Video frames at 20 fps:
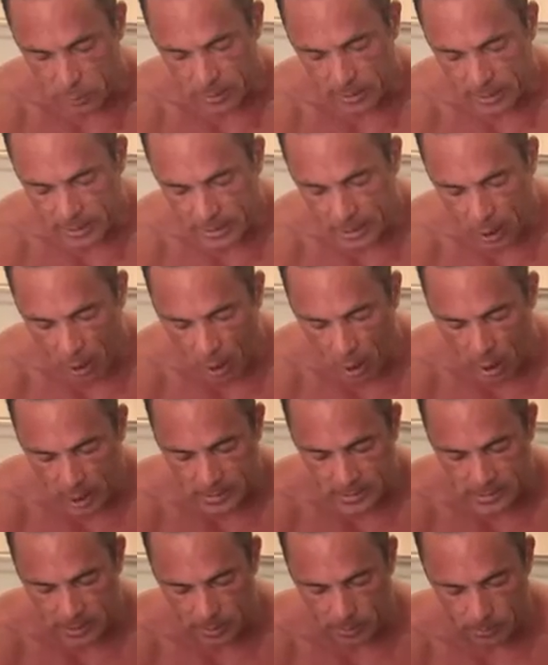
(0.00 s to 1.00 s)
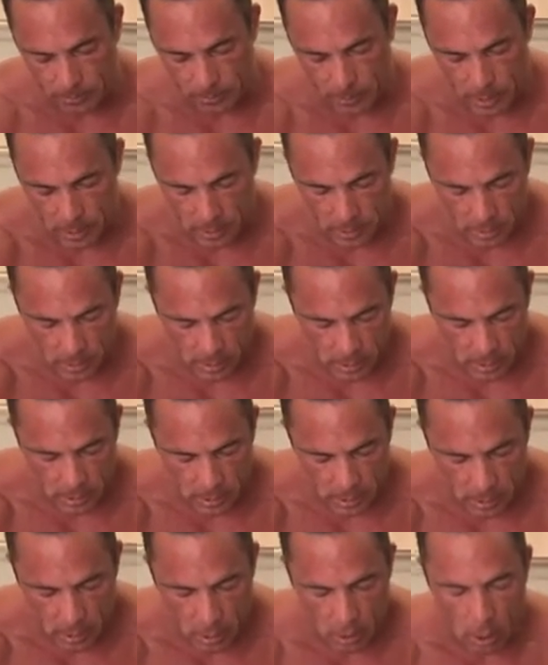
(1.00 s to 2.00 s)
a really awesome
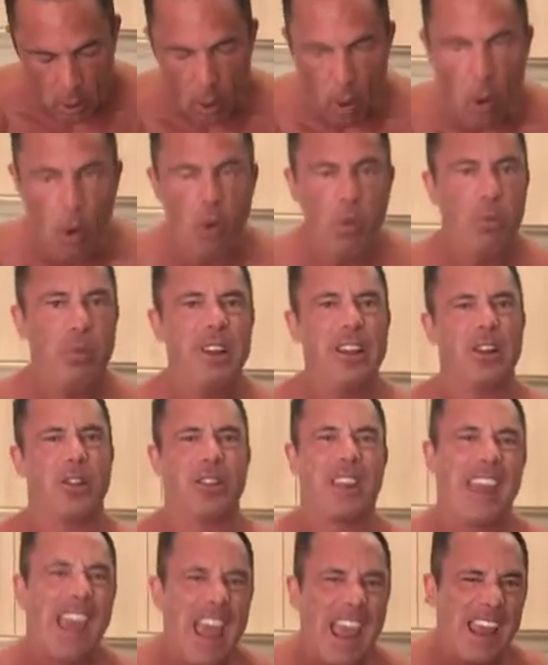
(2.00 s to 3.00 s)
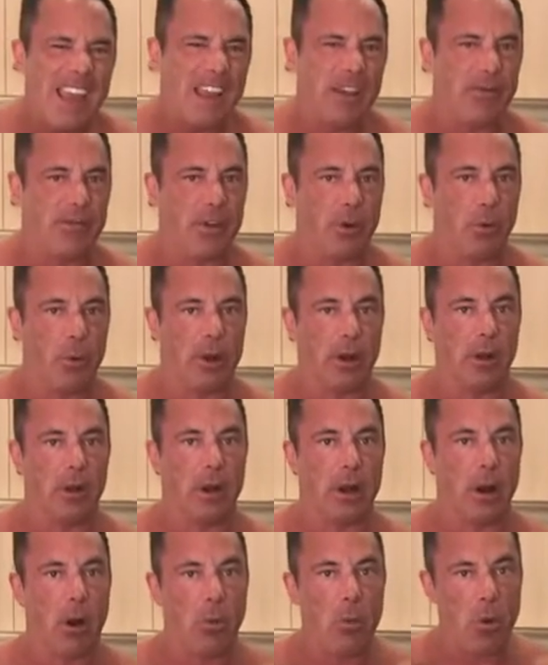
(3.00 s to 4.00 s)
oatmeal cake, if you will.
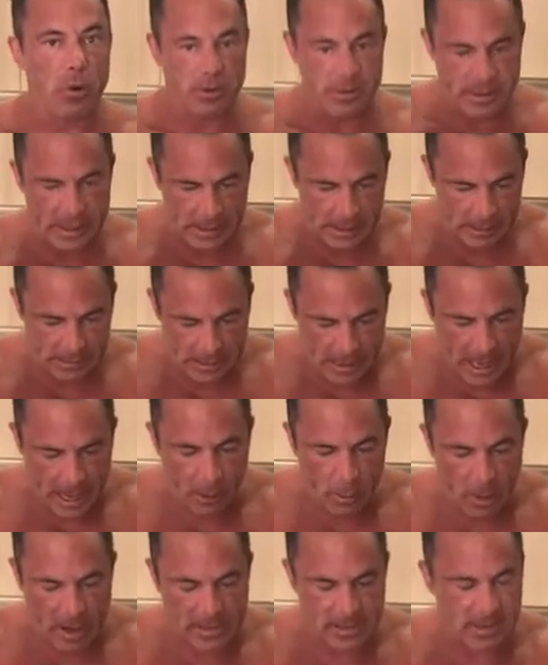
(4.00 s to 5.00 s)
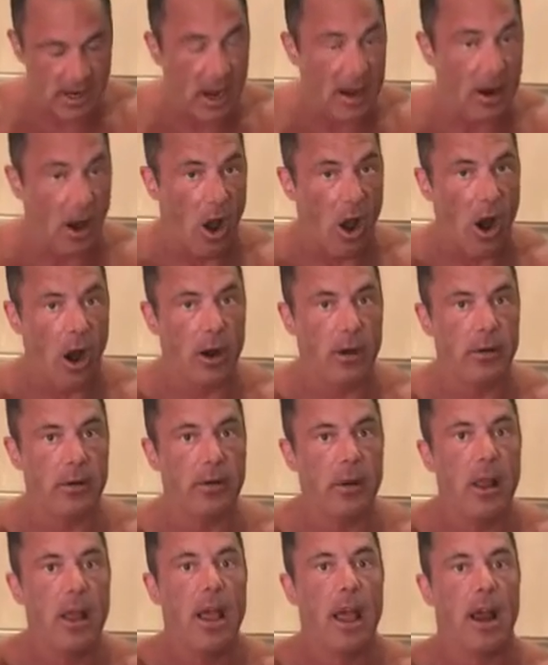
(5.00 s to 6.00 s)
It almost, the egg whites kind of
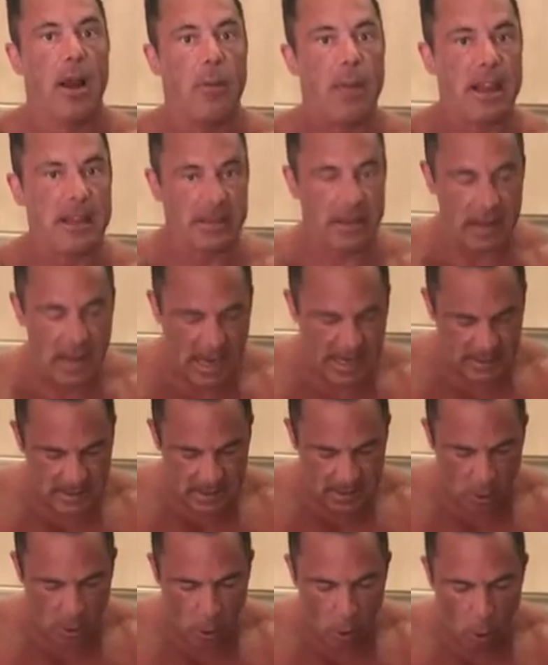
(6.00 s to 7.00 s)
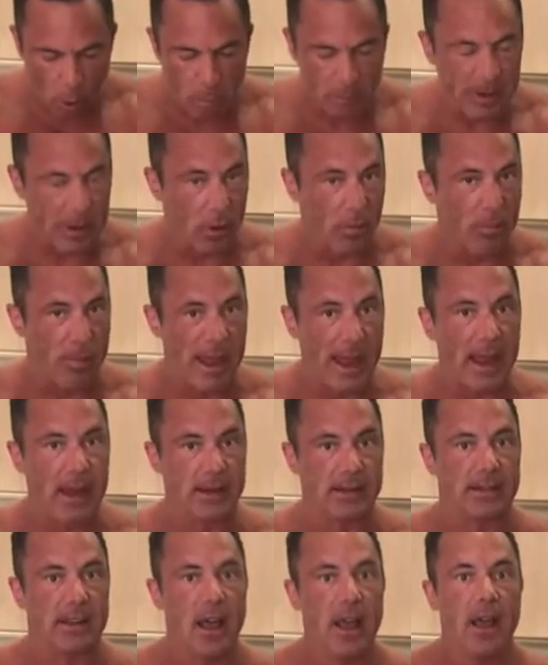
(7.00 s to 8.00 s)
harden, and it makes a nice oatmeal
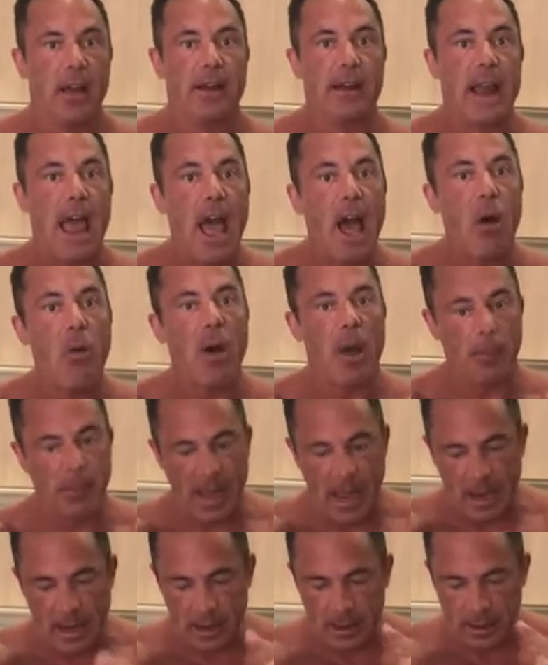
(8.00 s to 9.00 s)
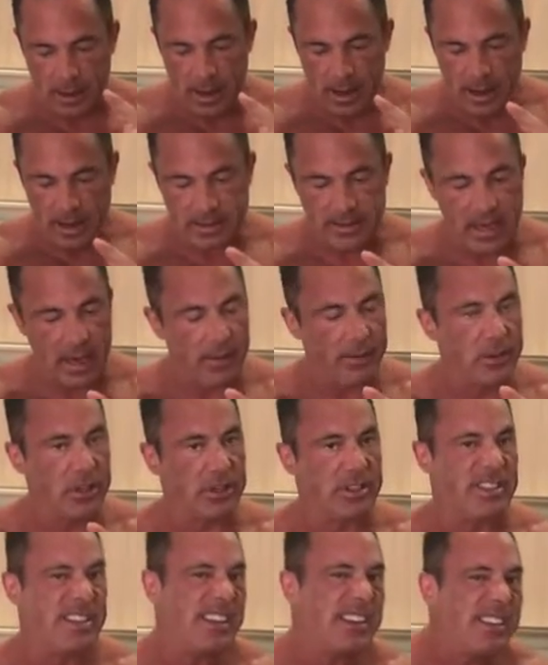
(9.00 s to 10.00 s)
paste. Now I'm getting, instead of
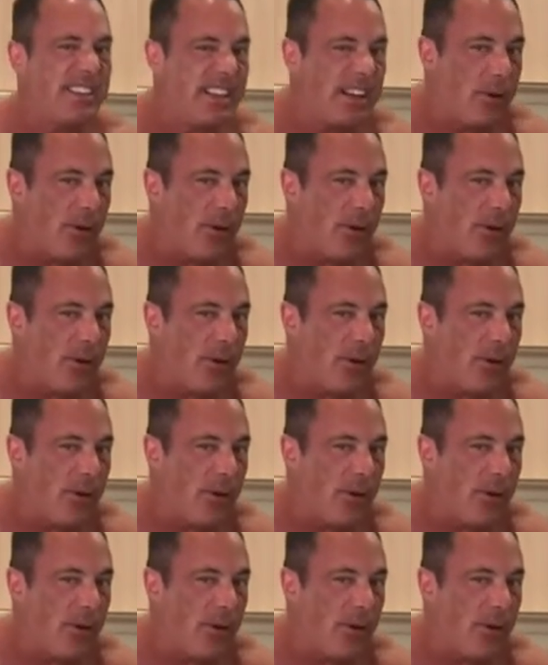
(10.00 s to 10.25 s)
just 60